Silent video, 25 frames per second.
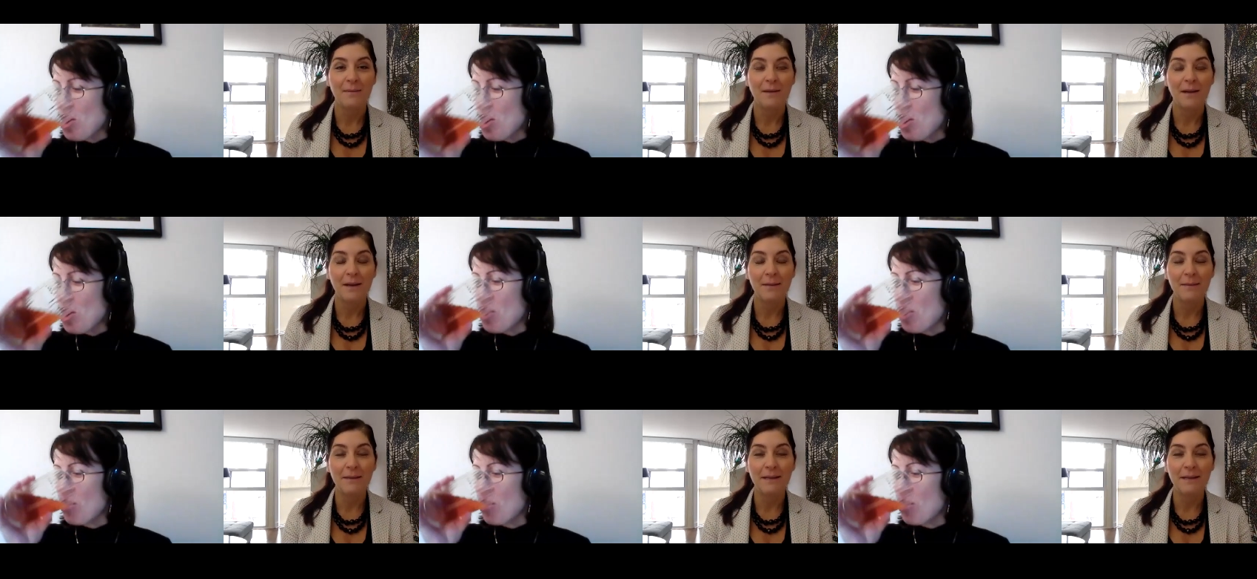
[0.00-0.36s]

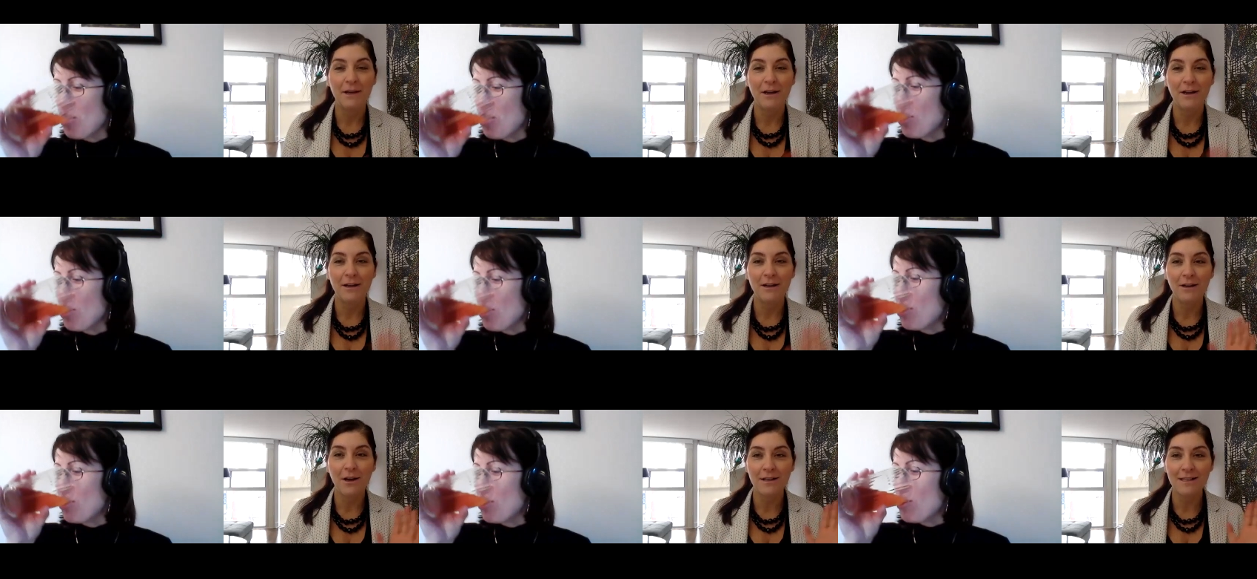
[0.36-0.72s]
Speaker 1: I mean,
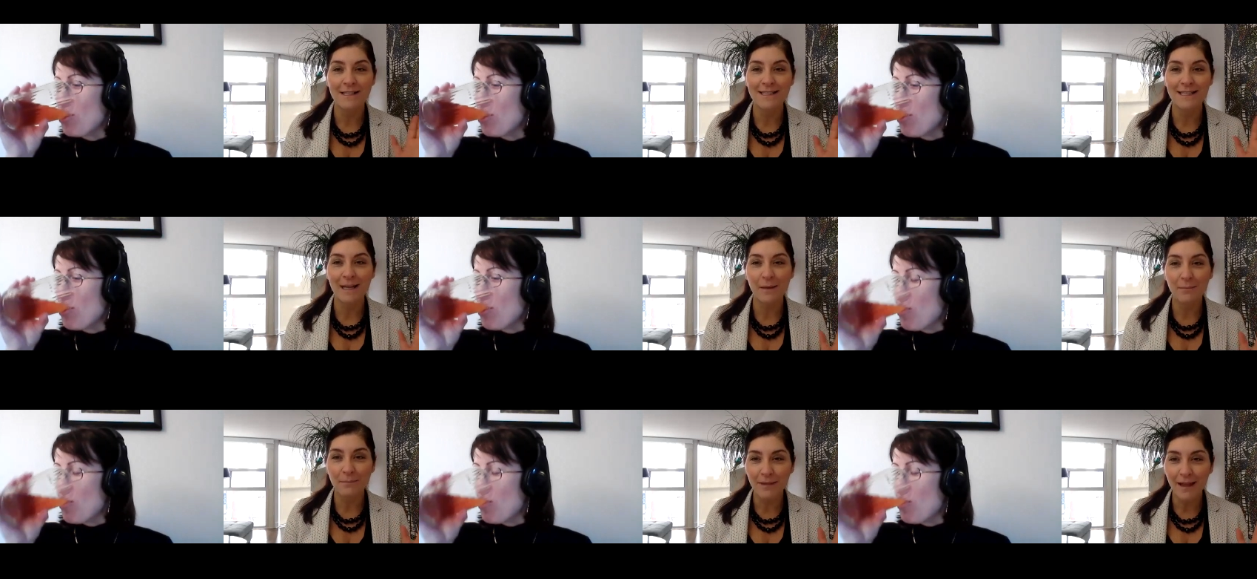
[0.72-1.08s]
on on
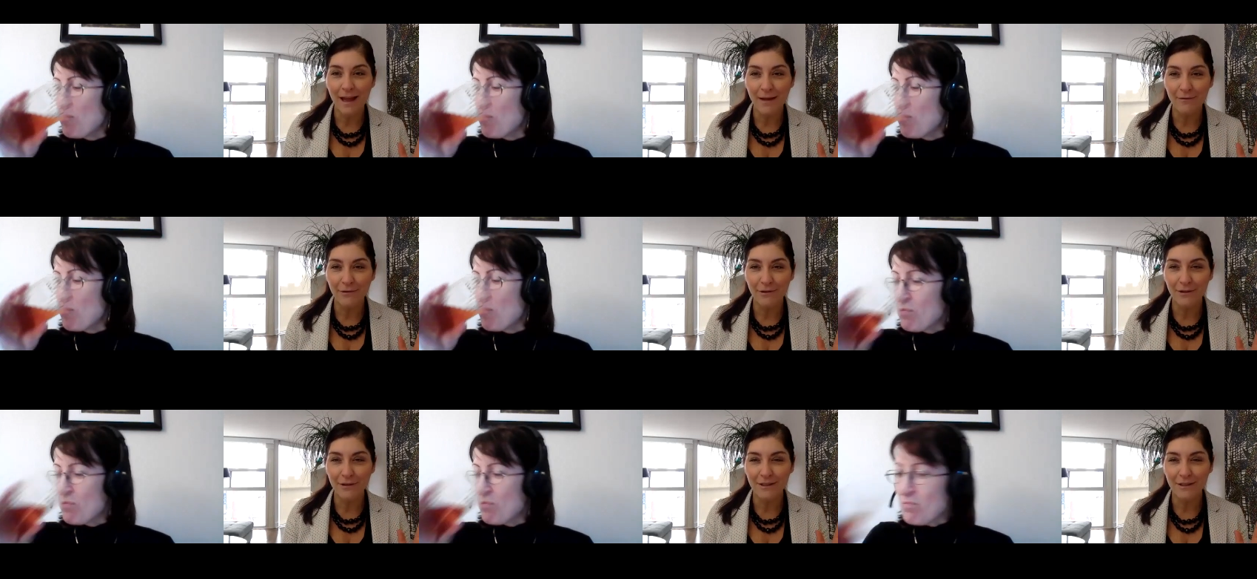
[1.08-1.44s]
some
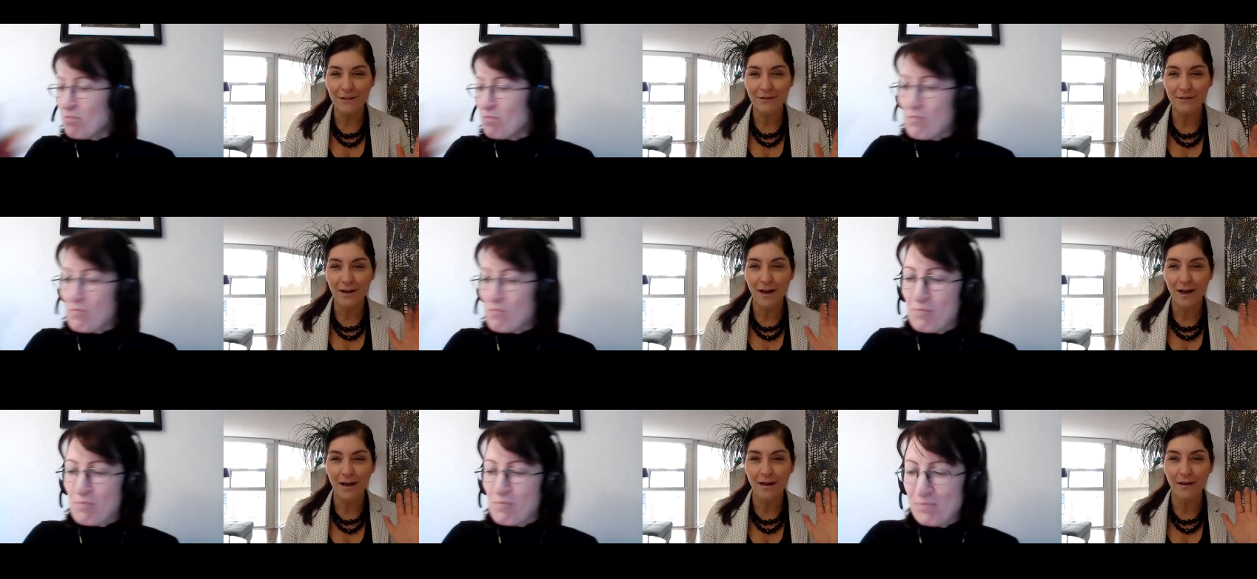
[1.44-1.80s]
level,
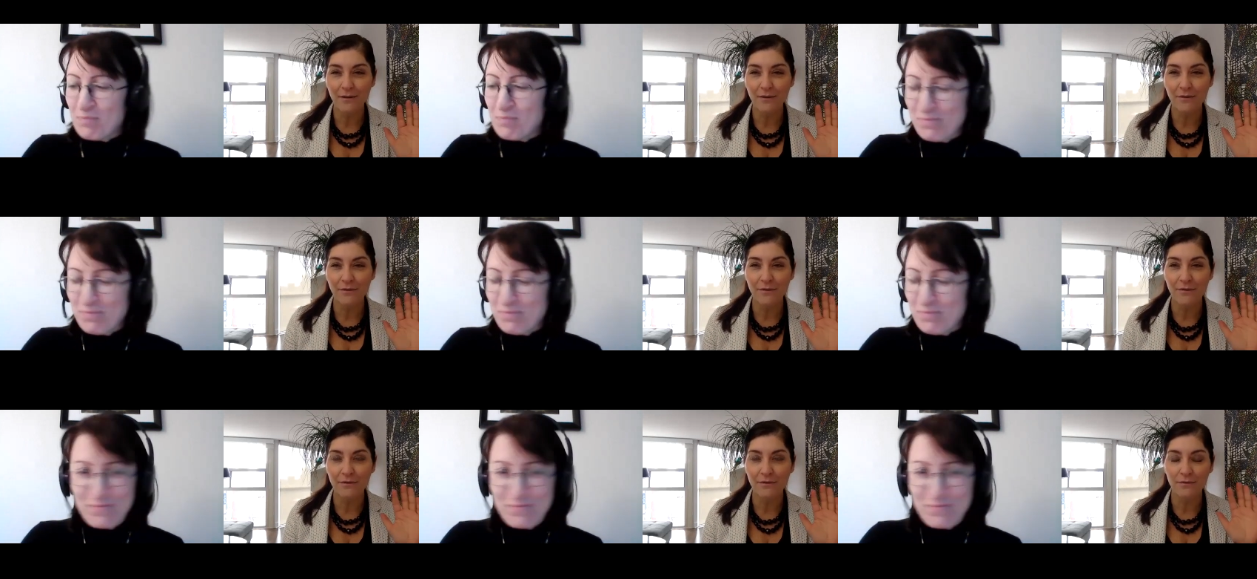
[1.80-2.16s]
you kind
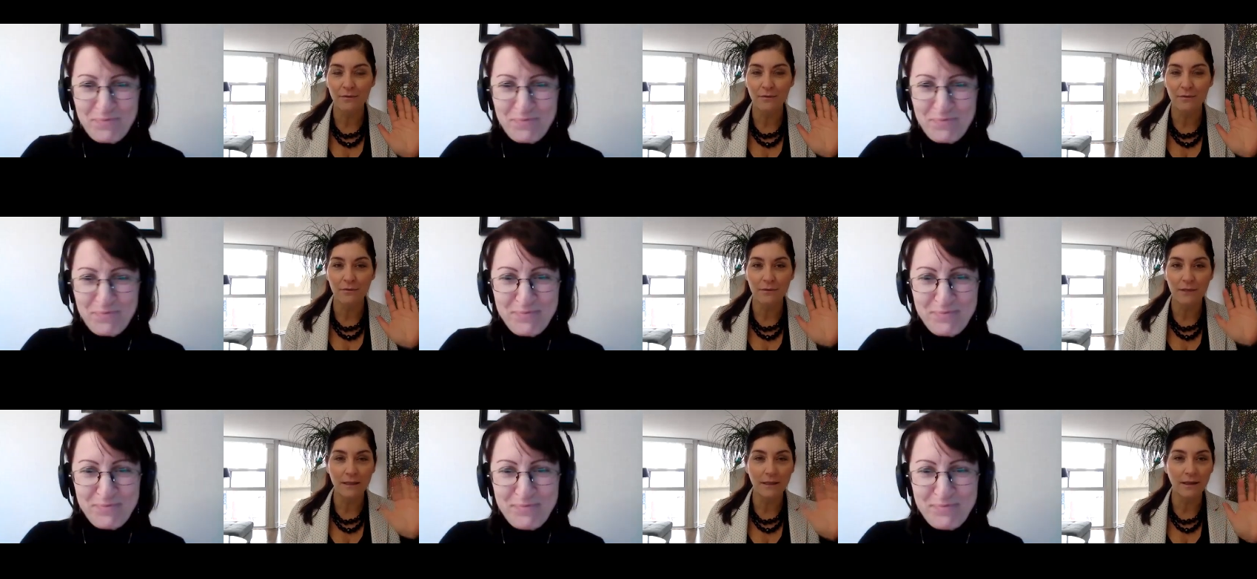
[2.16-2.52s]
of
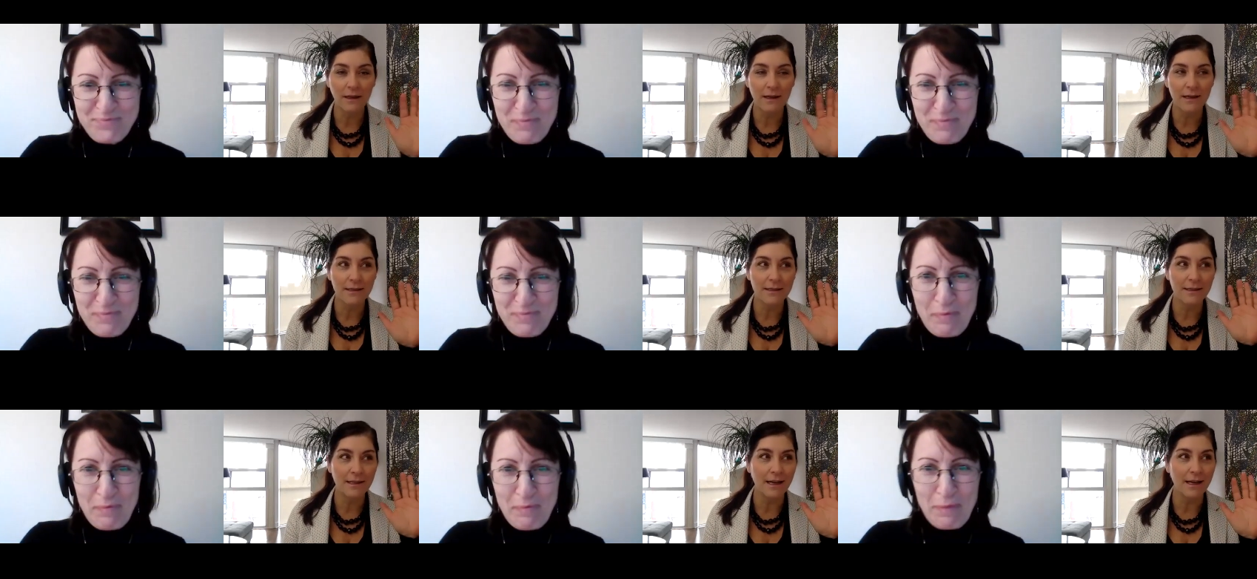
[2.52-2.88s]

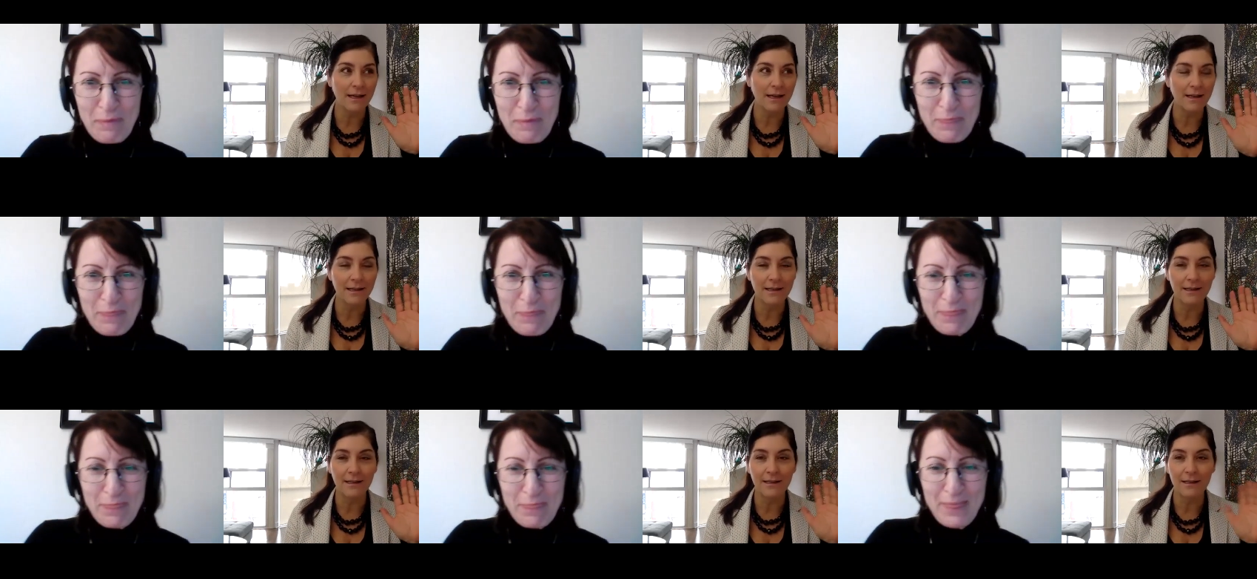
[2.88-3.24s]
realize that
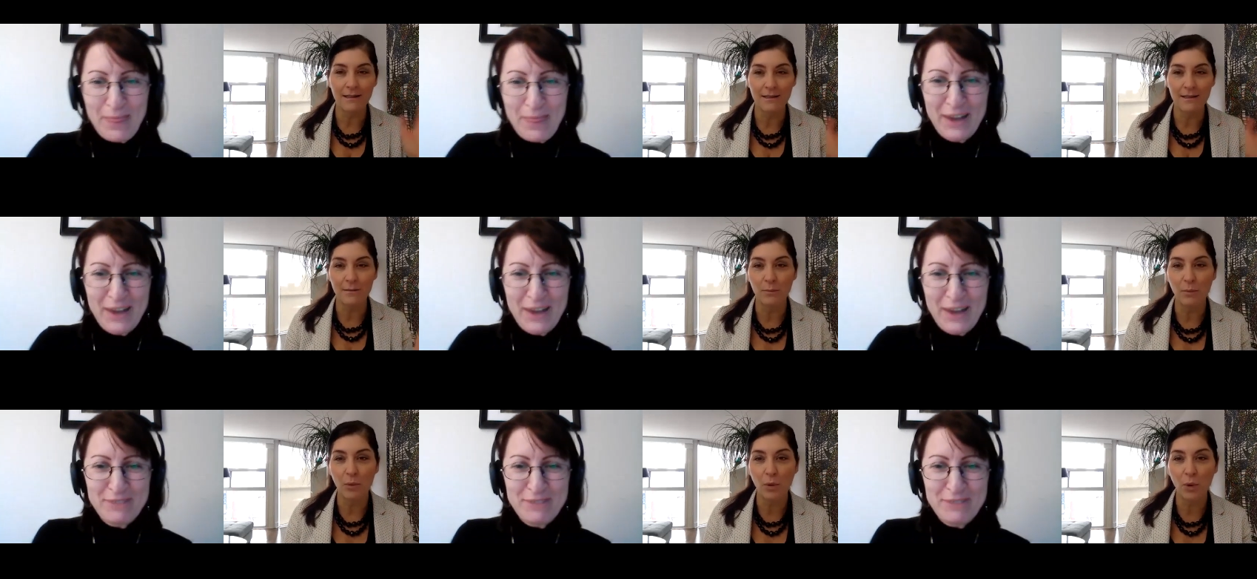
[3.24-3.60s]
it
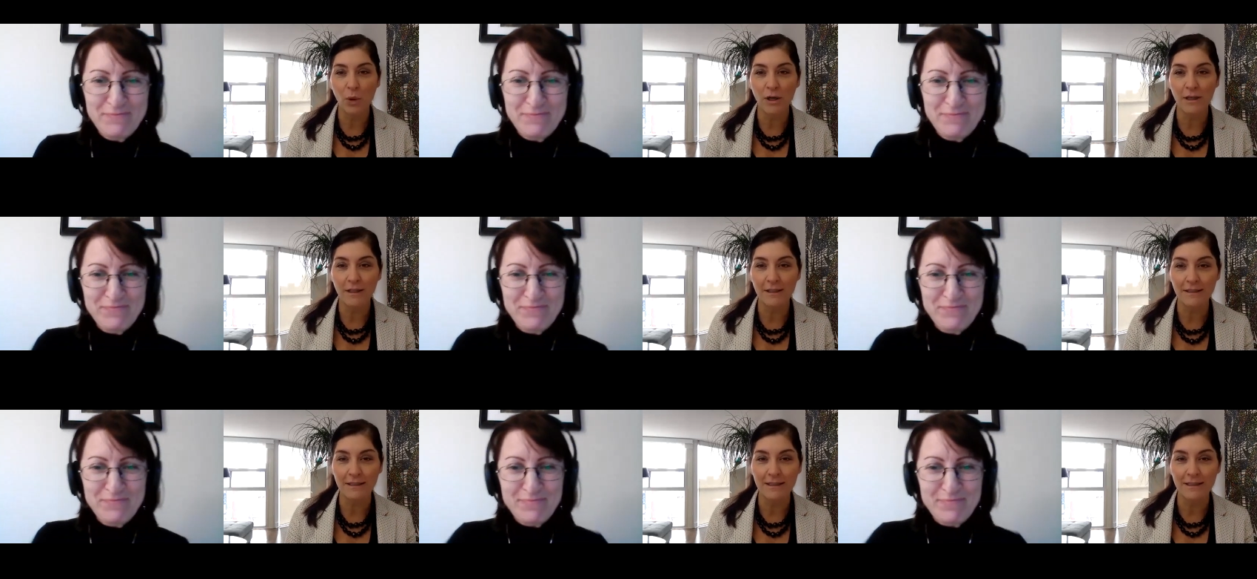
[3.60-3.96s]
is
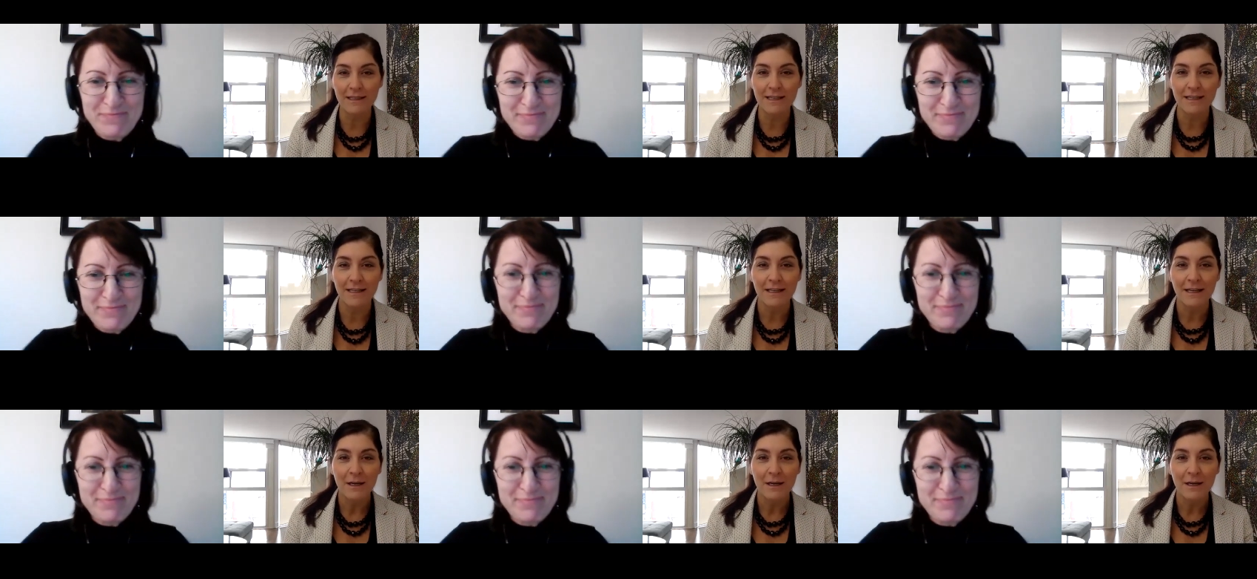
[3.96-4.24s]
important,